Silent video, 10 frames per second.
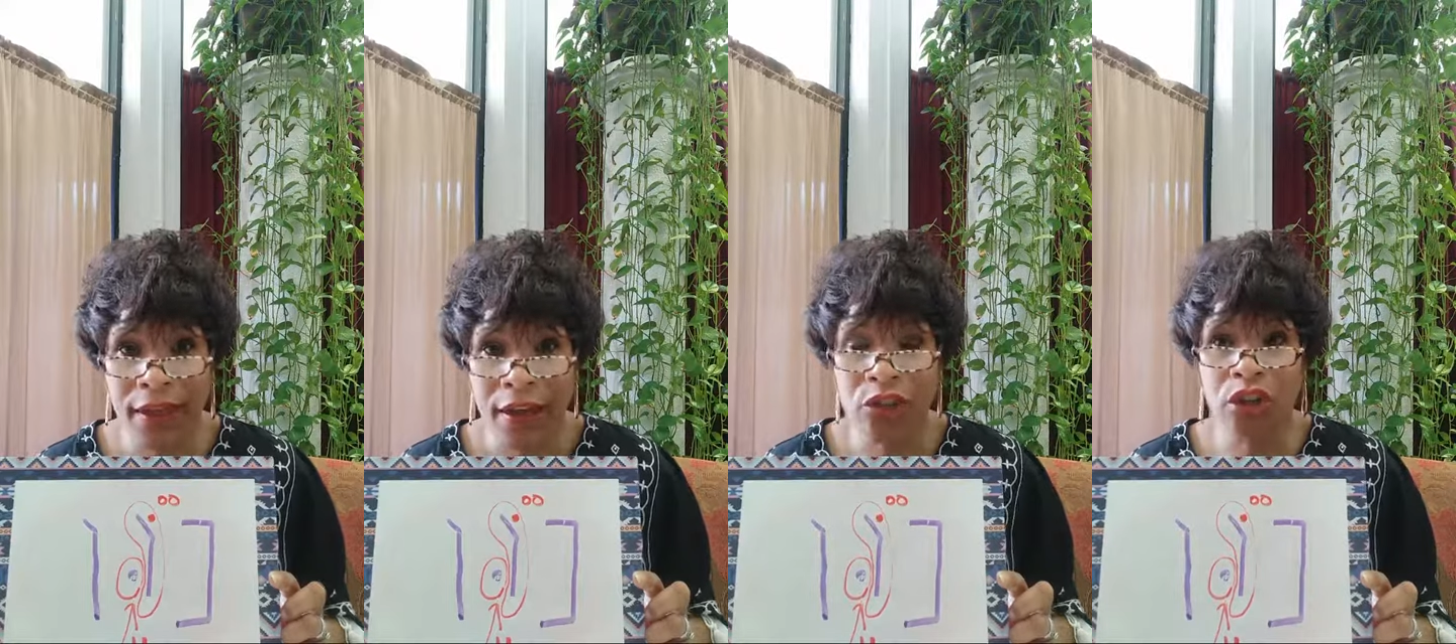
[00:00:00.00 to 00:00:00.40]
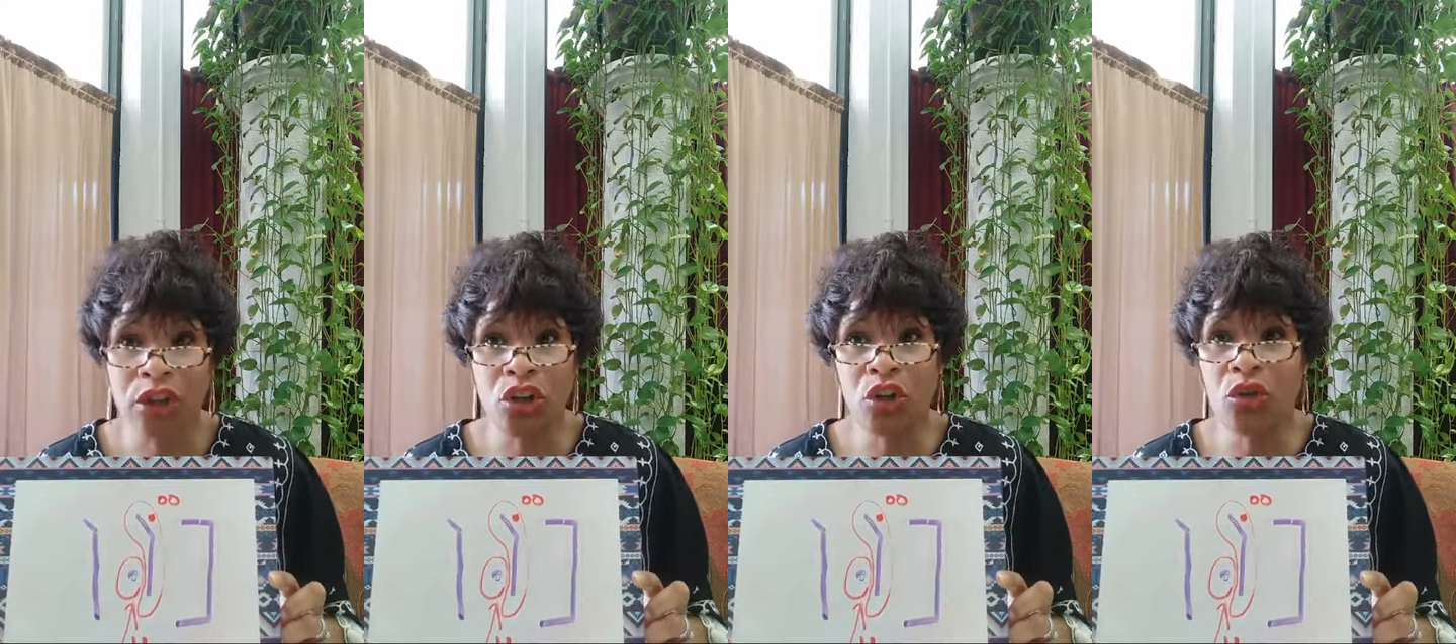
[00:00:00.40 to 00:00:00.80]
They're
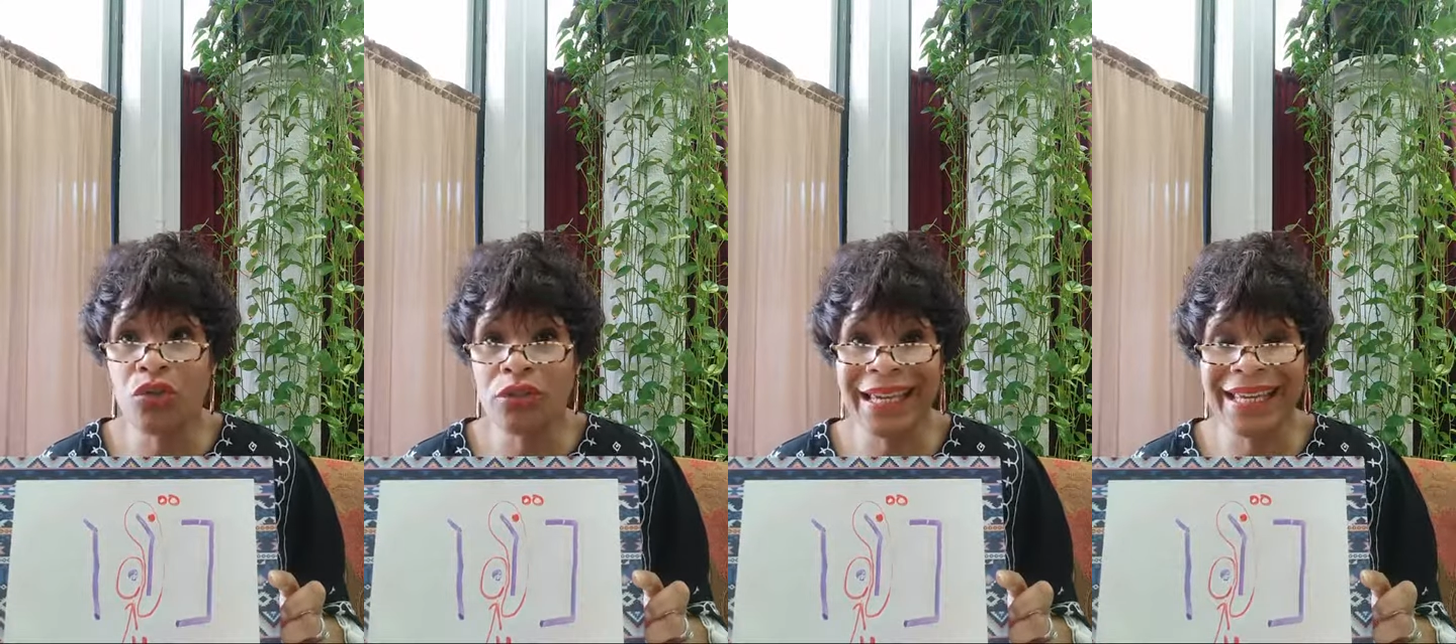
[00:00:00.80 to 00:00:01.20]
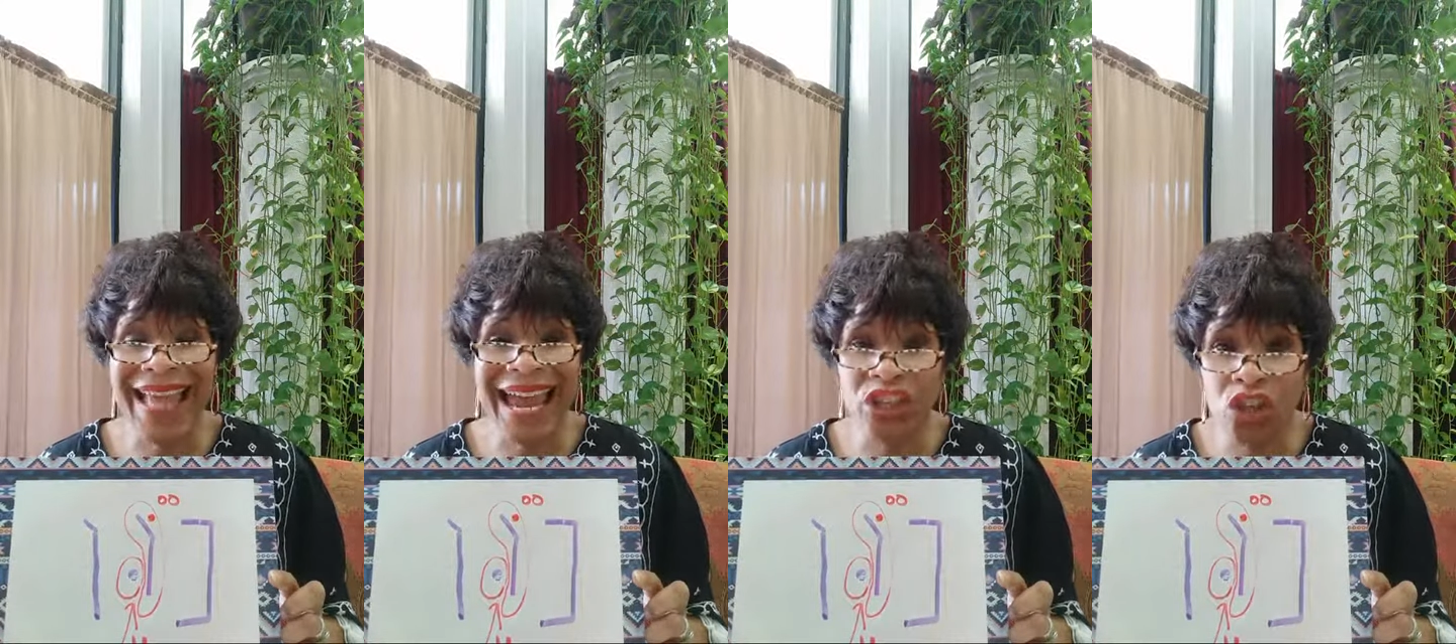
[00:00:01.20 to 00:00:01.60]
using
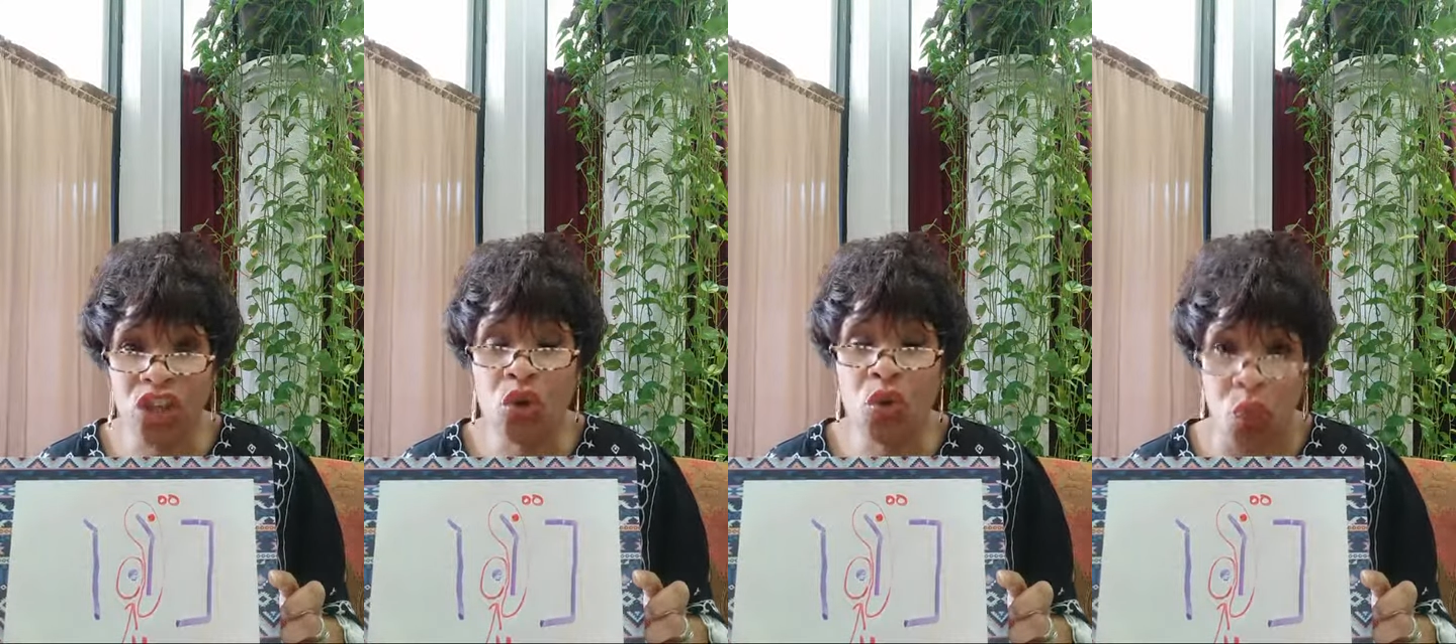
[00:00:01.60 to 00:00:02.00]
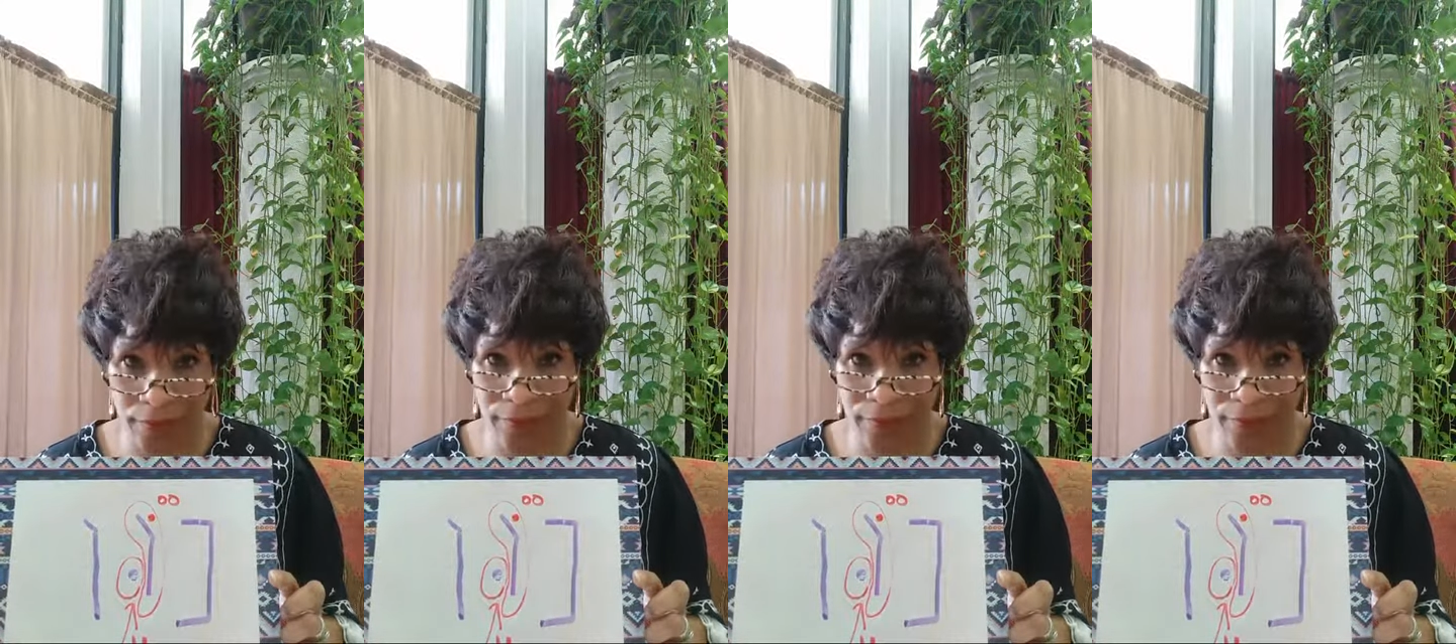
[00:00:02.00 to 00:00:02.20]
that U,